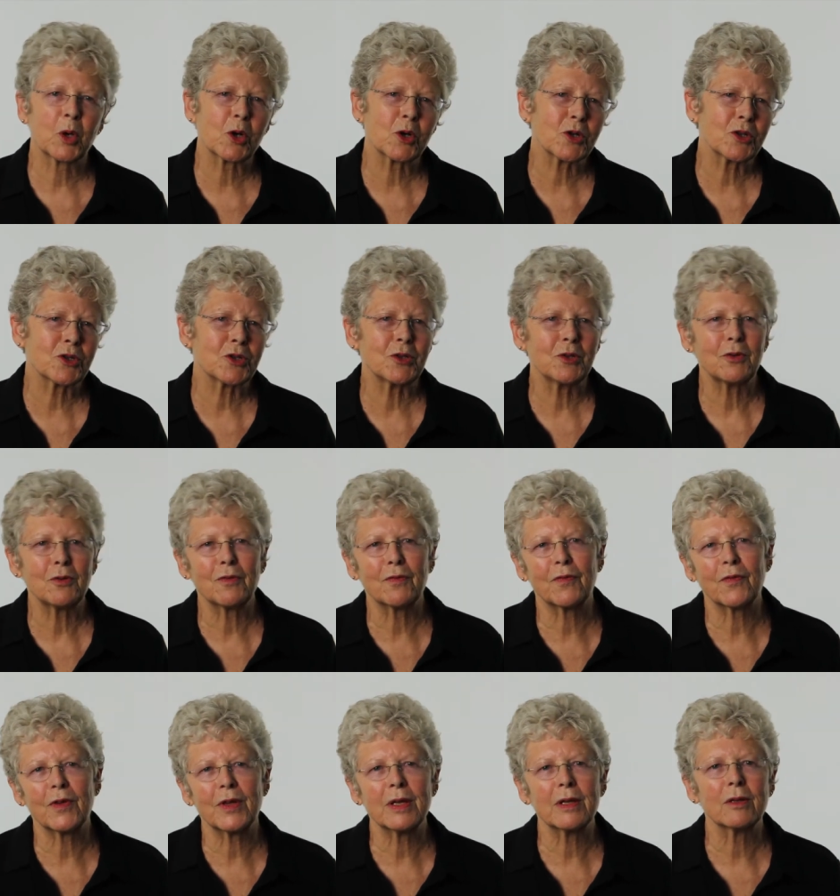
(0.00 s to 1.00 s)
personal
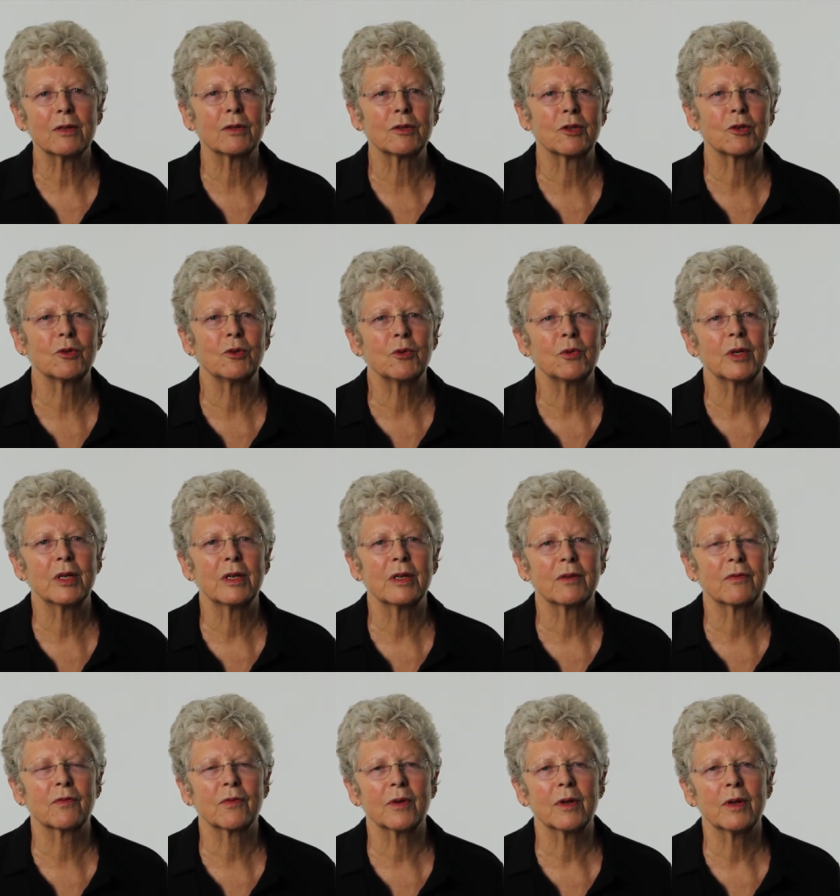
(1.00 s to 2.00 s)
feel to it
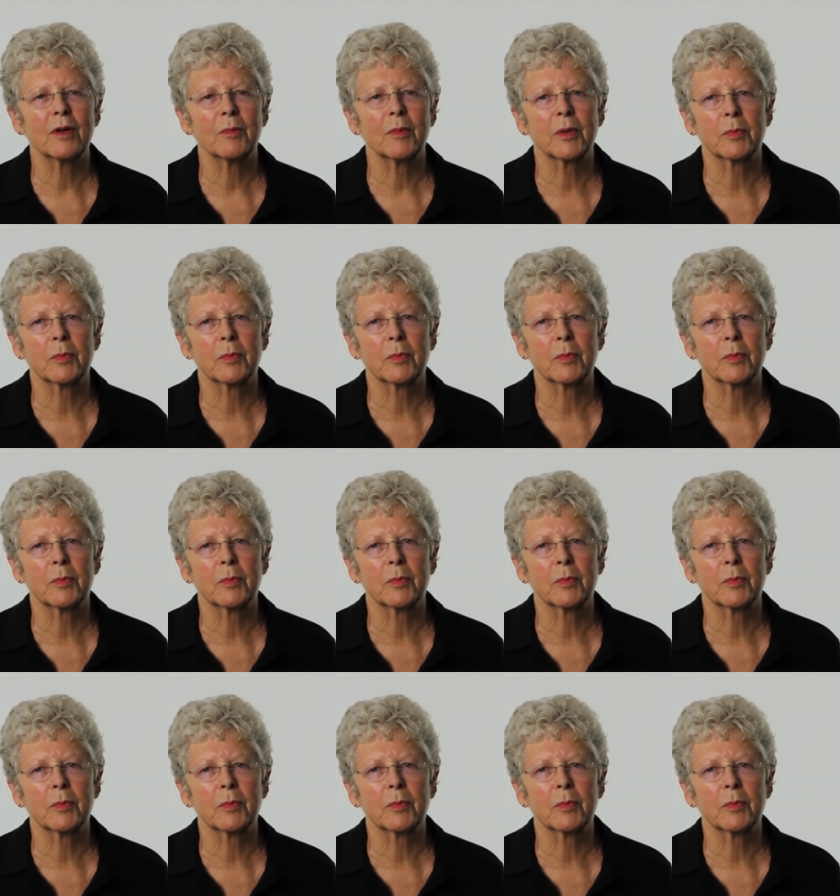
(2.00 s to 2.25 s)
from